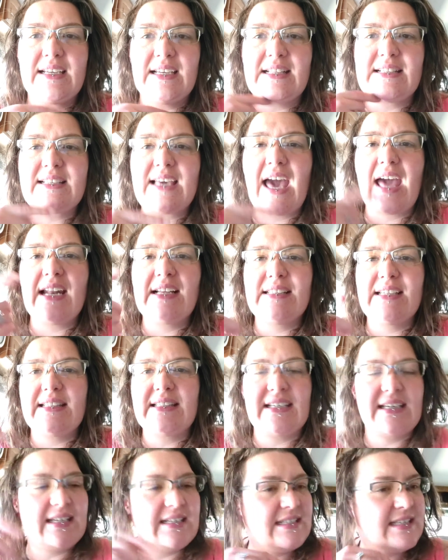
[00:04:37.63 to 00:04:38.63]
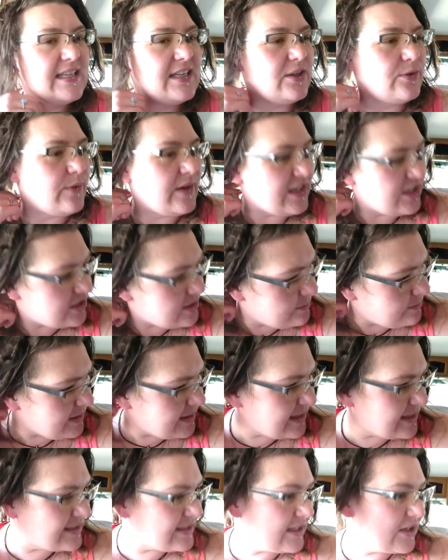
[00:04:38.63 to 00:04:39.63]
it's kind of like the continuation
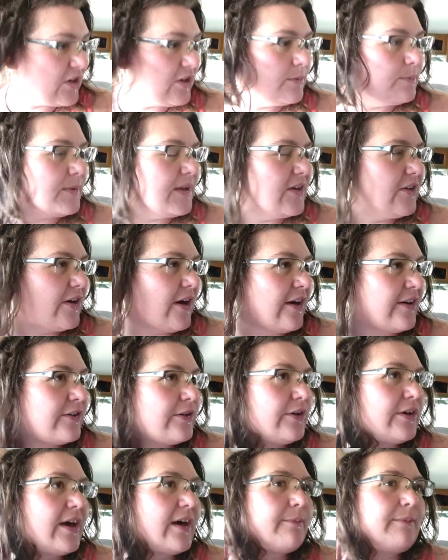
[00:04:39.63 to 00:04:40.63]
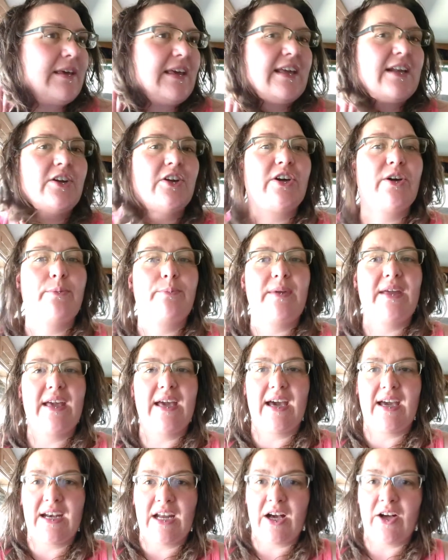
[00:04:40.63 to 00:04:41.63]
because it could be your uncle coming in, or could
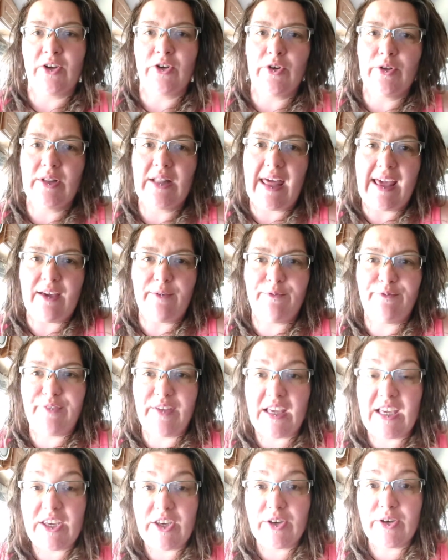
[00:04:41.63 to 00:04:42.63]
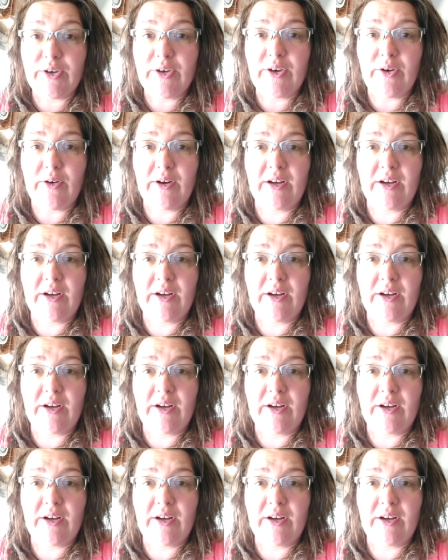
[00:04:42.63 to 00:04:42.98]
be an uncle like figure,